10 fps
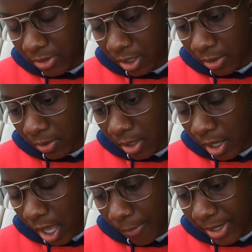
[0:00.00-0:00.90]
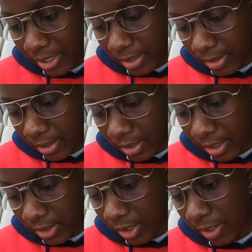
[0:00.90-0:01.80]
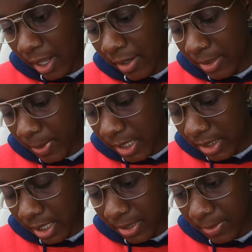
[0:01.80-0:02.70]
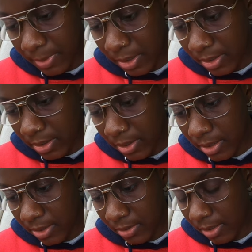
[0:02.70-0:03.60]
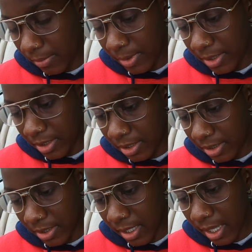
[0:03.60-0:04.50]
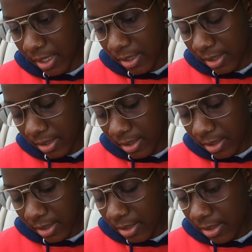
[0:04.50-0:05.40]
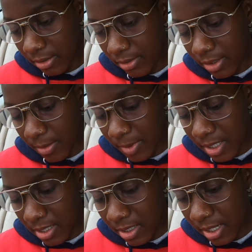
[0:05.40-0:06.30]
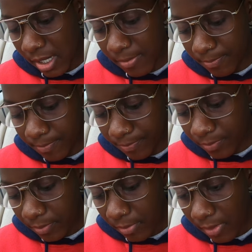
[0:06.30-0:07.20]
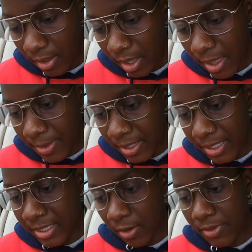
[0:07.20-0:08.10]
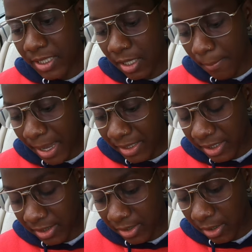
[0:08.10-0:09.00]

So, I mean, I don't know how this person likes me because, I mean, it's just this guy. Do you know what I mean? Um, and then these are obviously your matches.